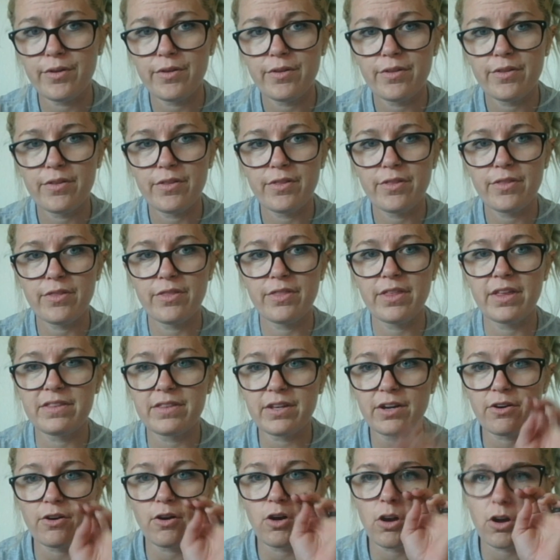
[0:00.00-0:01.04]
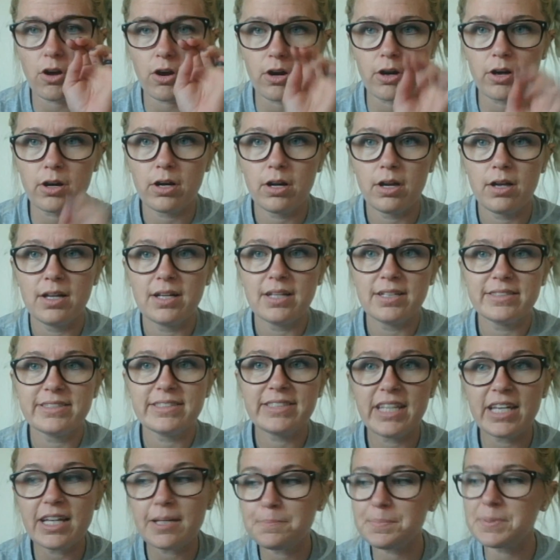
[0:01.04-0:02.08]
that there are
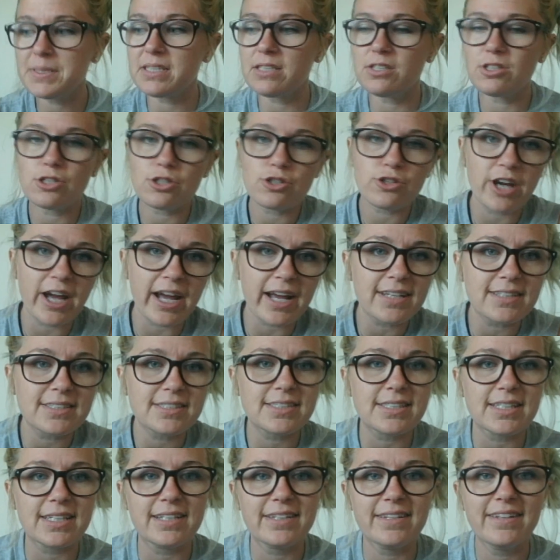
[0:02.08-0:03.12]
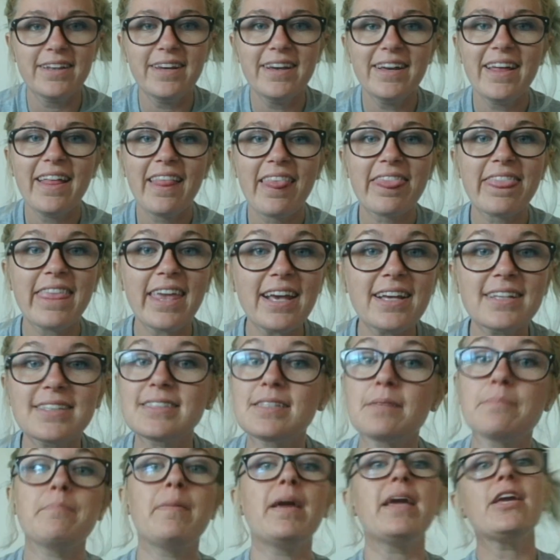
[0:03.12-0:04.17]
tips and tricks and things that
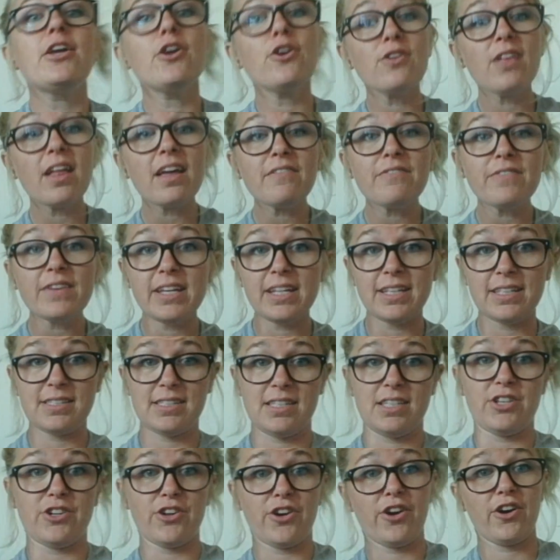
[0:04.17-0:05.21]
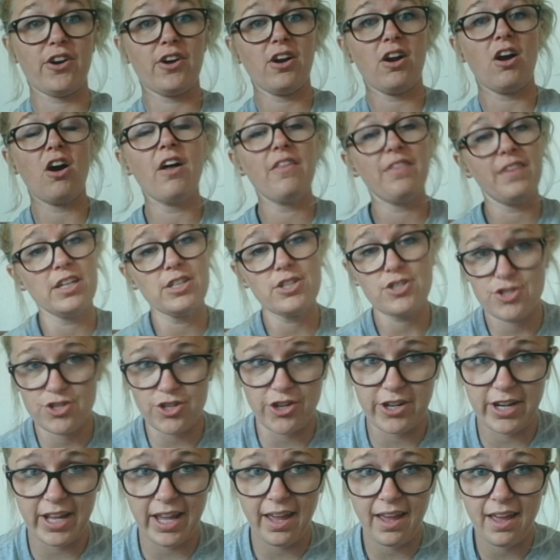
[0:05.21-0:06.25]
make your life easier on this
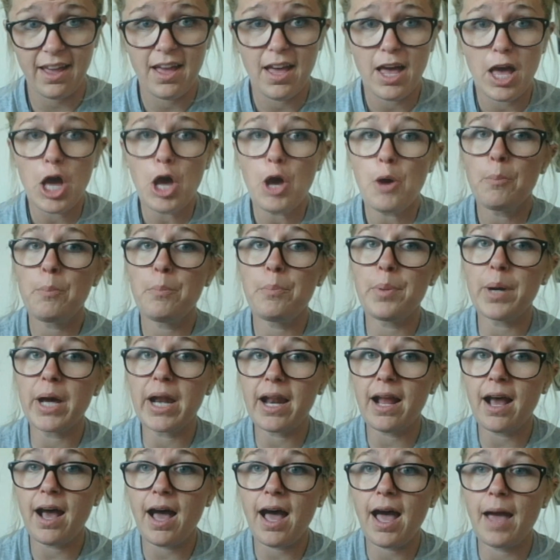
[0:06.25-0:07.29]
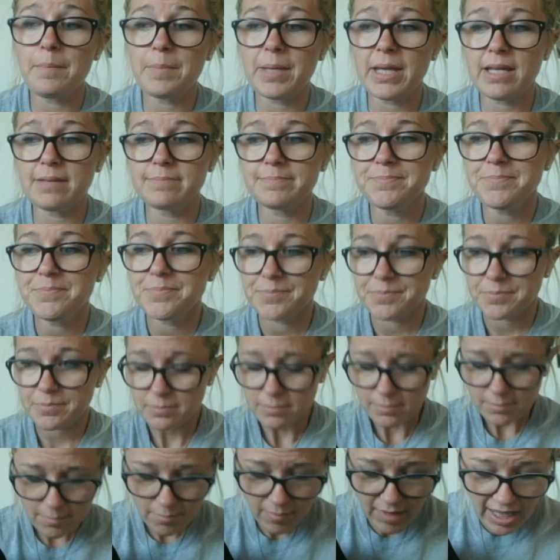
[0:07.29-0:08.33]
journey. But I mean,
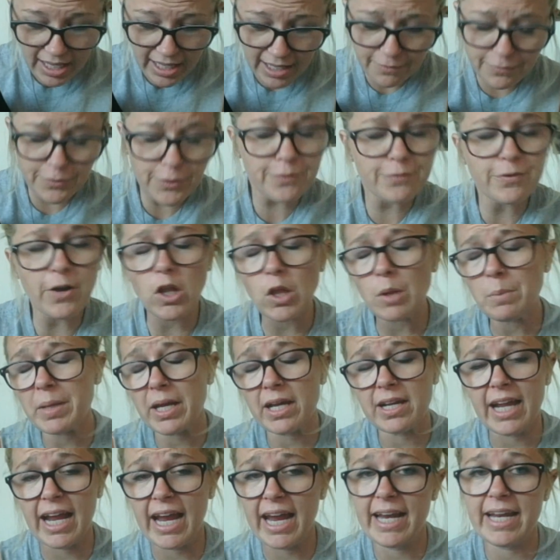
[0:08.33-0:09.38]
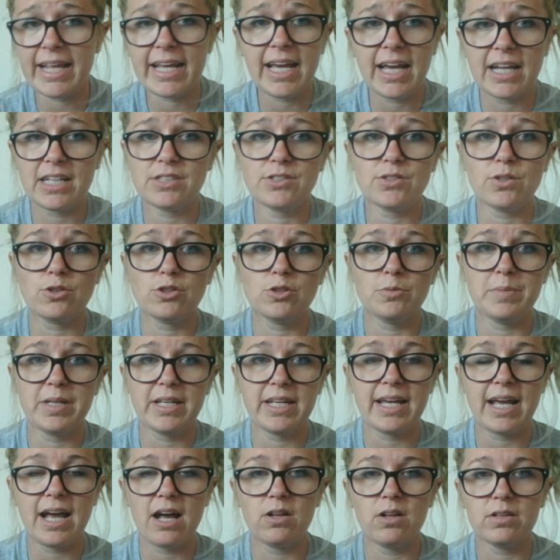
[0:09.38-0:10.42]
if you follow me on any kind of social media
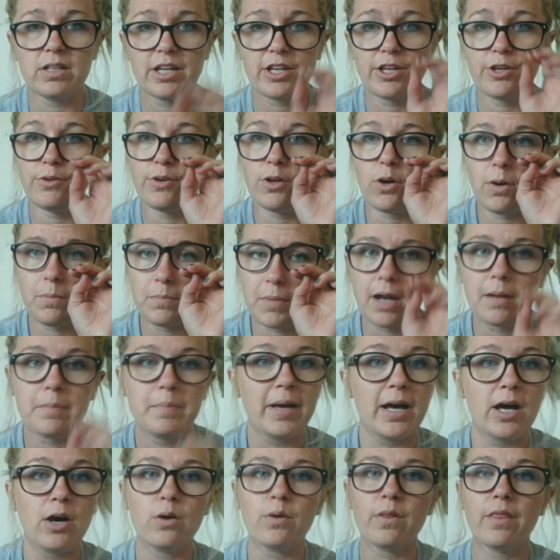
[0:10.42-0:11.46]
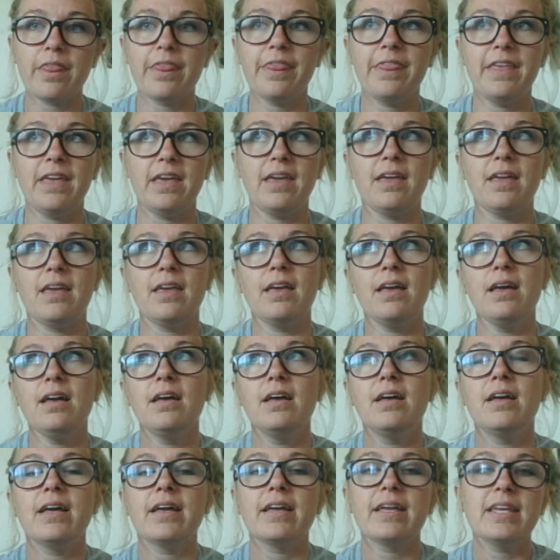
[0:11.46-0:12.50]
outlet, you know I'm not about the
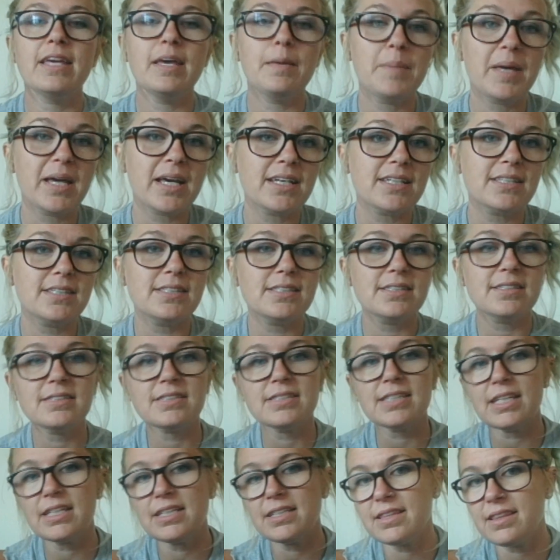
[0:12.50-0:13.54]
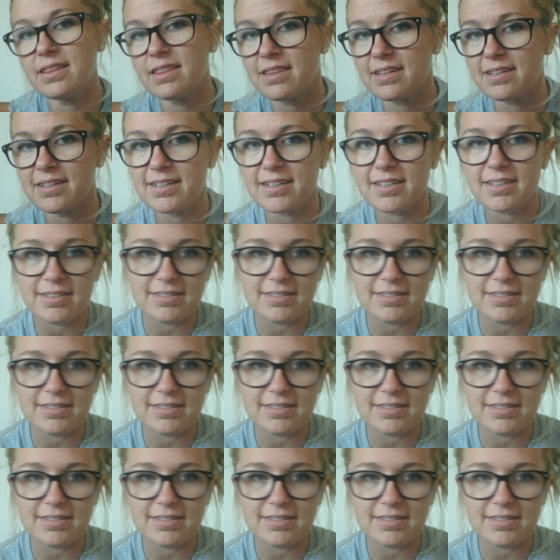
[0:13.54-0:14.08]
gimmicks and the,